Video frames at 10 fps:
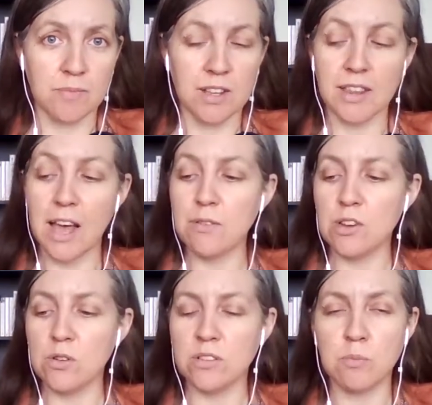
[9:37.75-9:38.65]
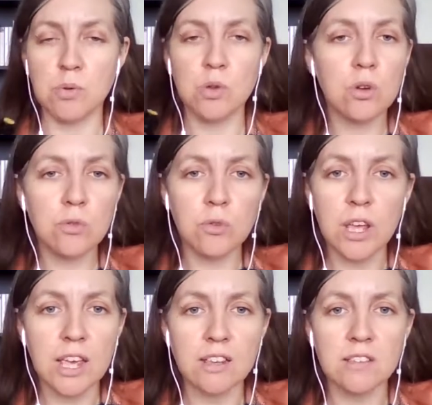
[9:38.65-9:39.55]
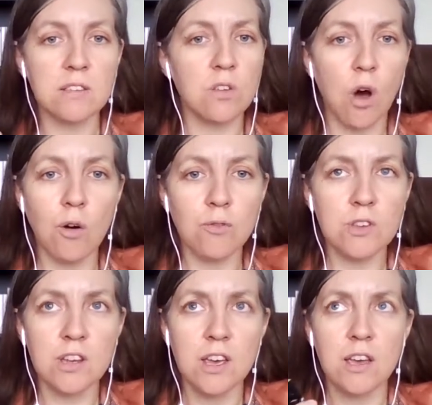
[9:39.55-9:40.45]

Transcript: Lavender is a beautifully soft,